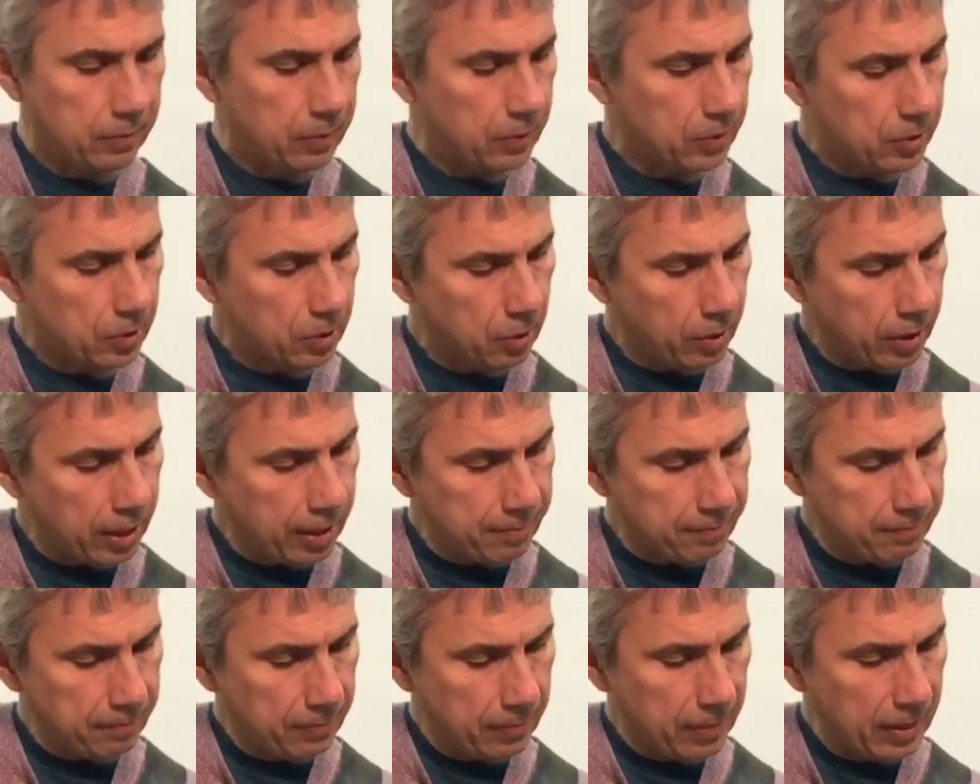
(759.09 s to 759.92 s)
So
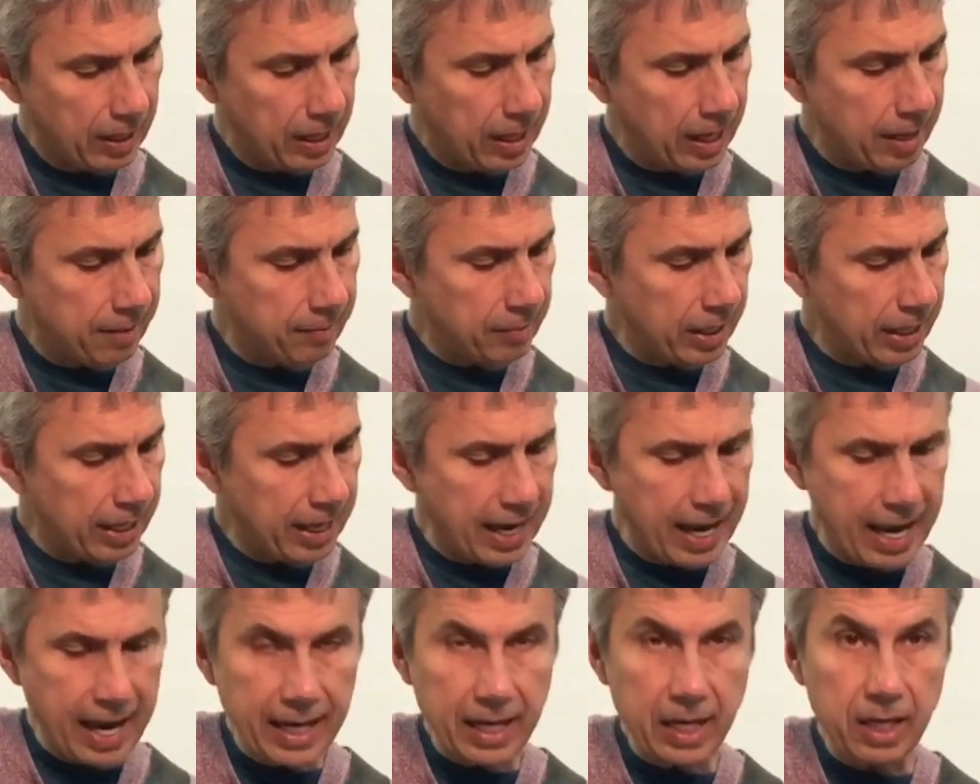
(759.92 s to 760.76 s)
I'm
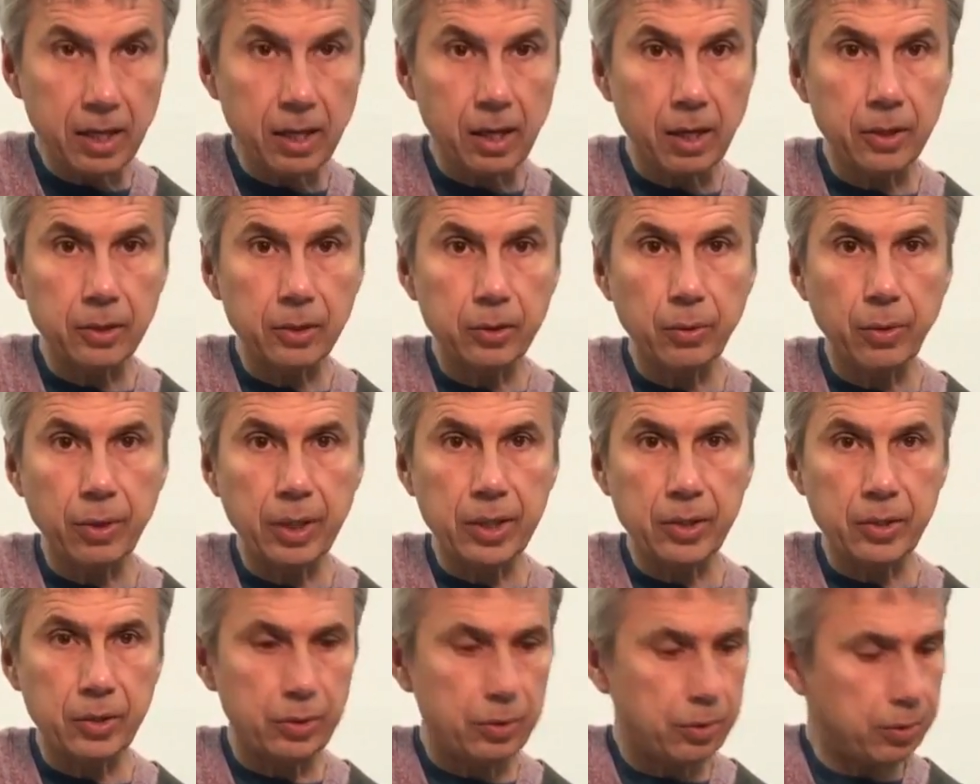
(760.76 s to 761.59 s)
hanging on to
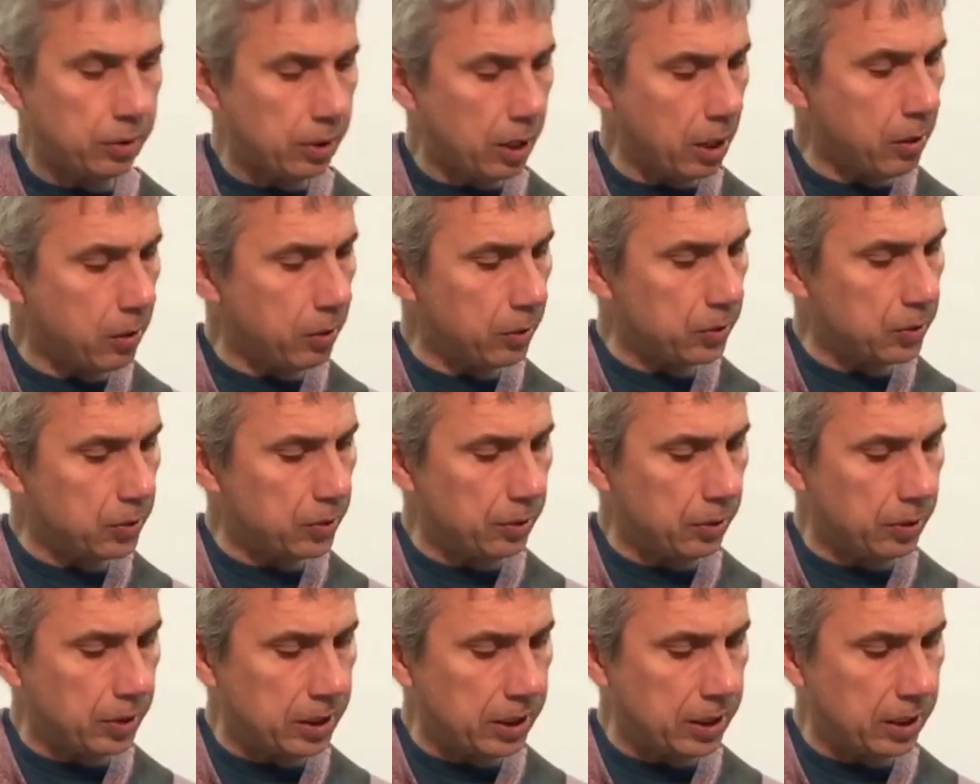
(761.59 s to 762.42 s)
these two notes,
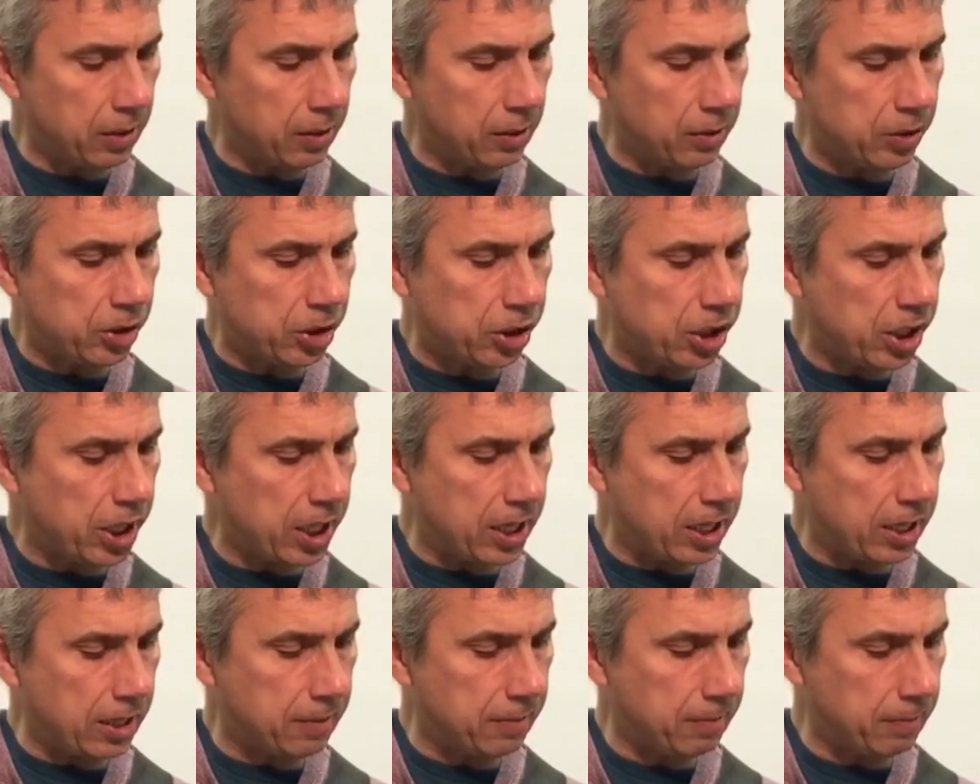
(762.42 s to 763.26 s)
the D and the
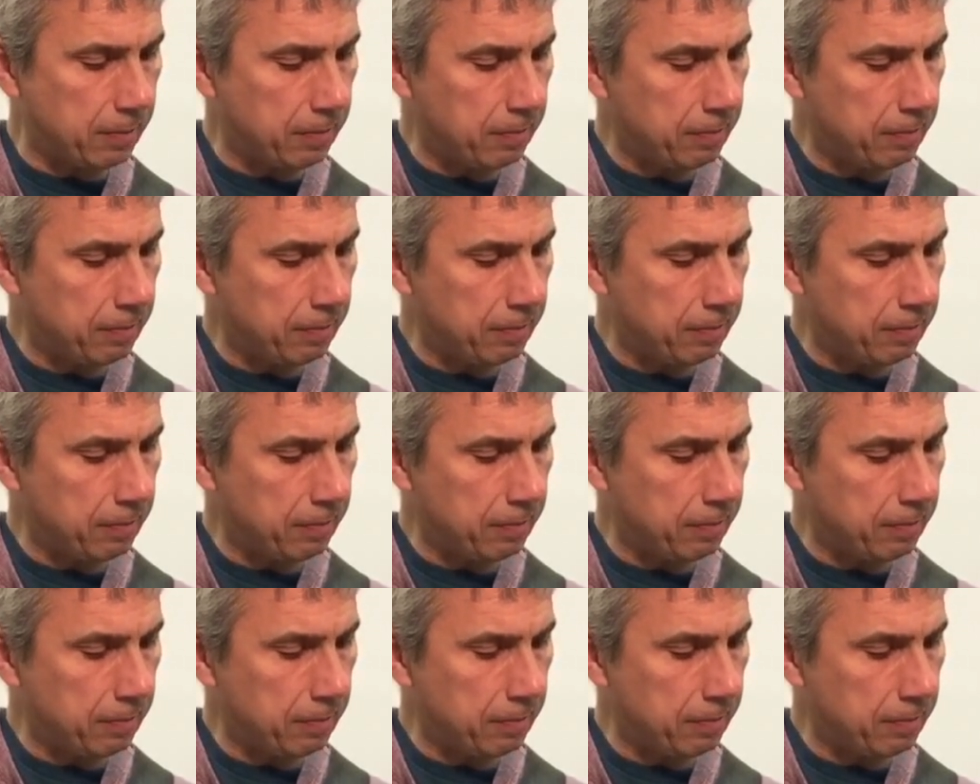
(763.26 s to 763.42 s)
G.